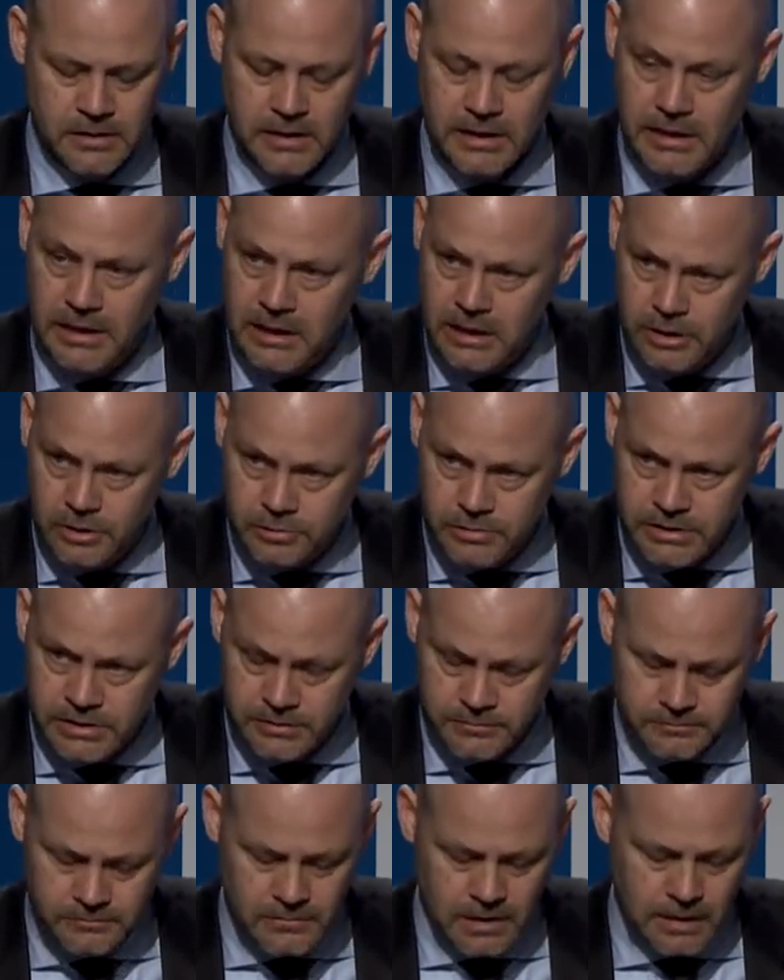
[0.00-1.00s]

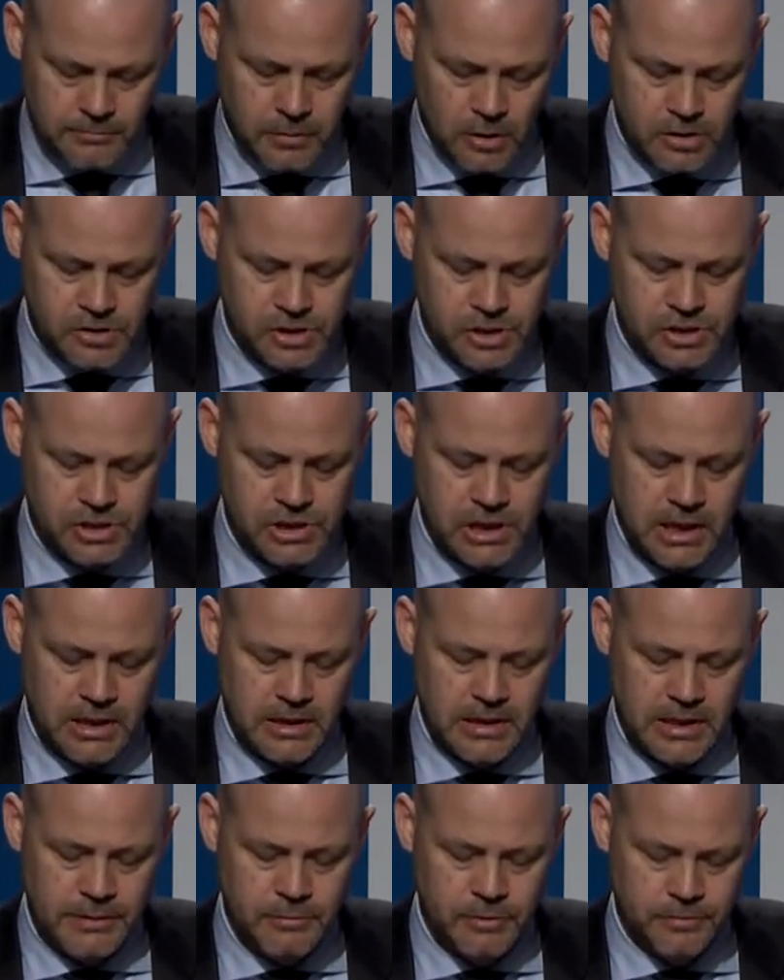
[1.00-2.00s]
including abolishing child
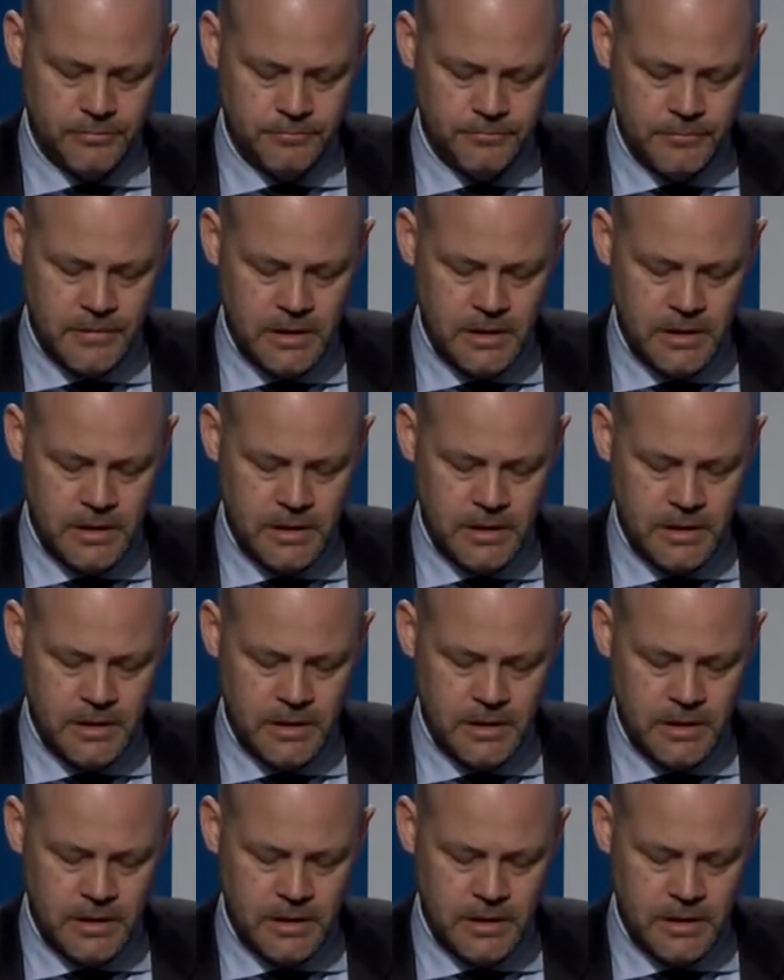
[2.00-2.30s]
labor.